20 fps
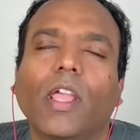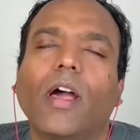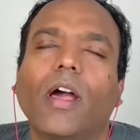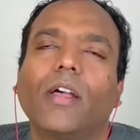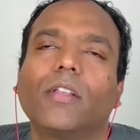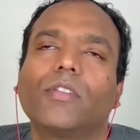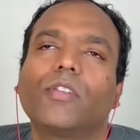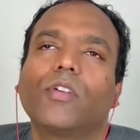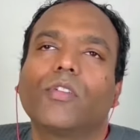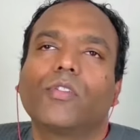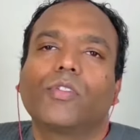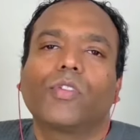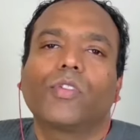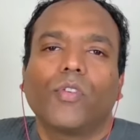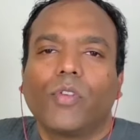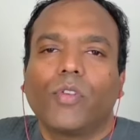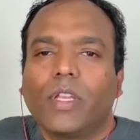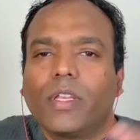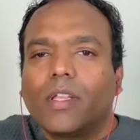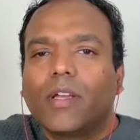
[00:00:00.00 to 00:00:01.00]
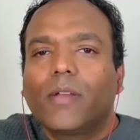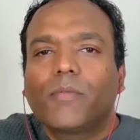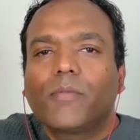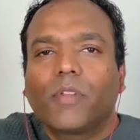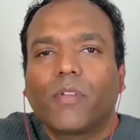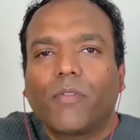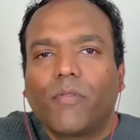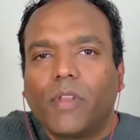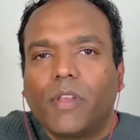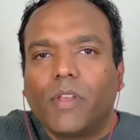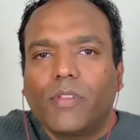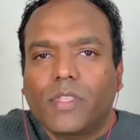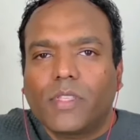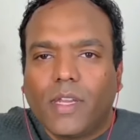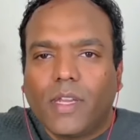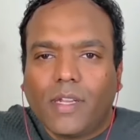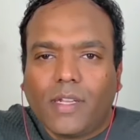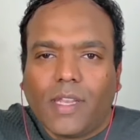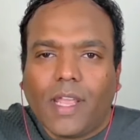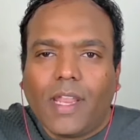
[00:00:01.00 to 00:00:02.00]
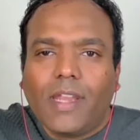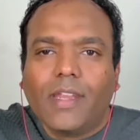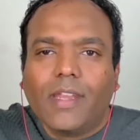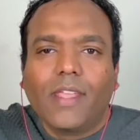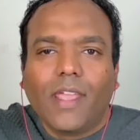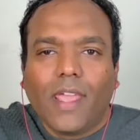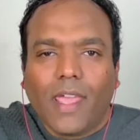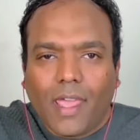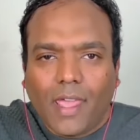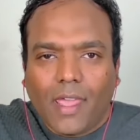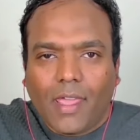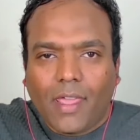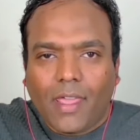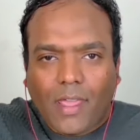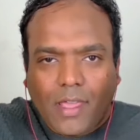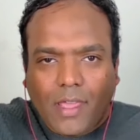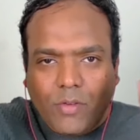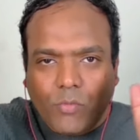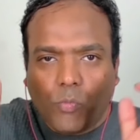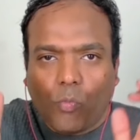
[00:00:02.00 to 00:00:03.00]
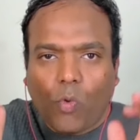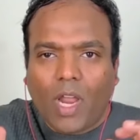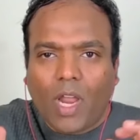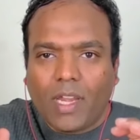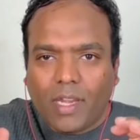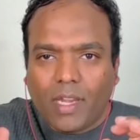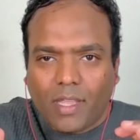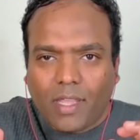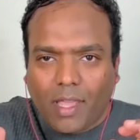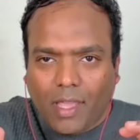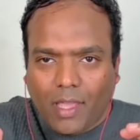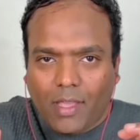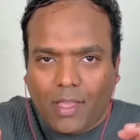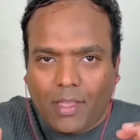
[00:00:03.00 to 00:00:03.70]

So in terms of when you say 10K and 1K,